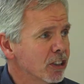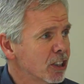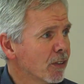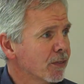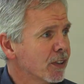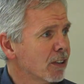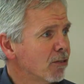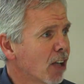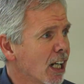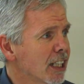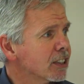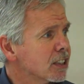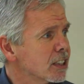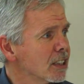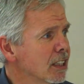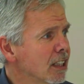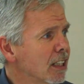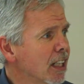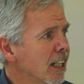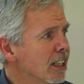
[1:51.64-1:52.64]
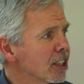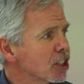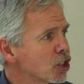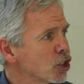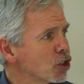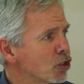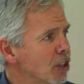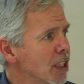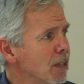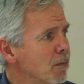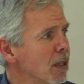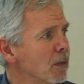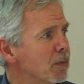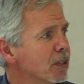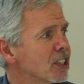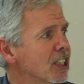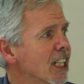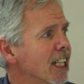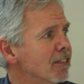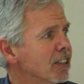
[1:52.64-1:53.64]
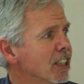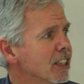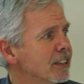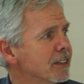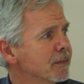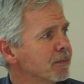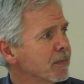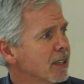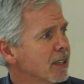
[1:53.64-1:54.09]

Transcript: of the right, an extreme libertarian.